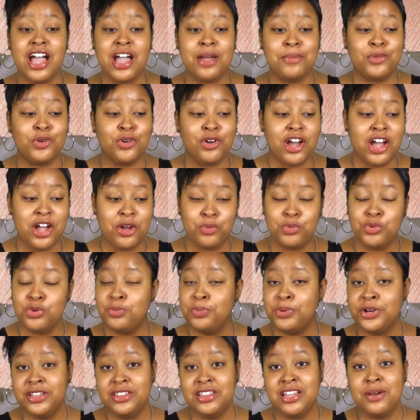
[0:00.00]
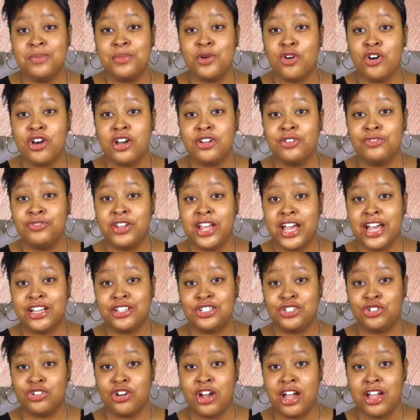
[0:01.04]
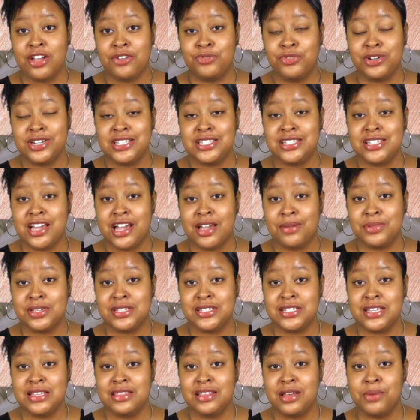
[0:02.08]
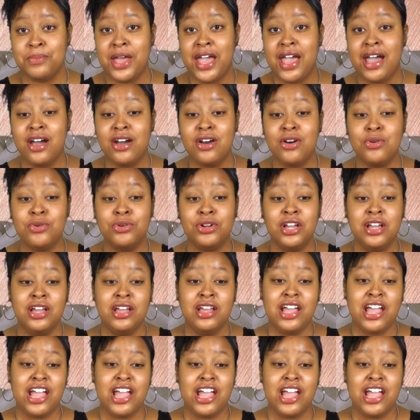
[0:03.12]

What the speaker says: I will put them on a flash drive when it's time to send them out.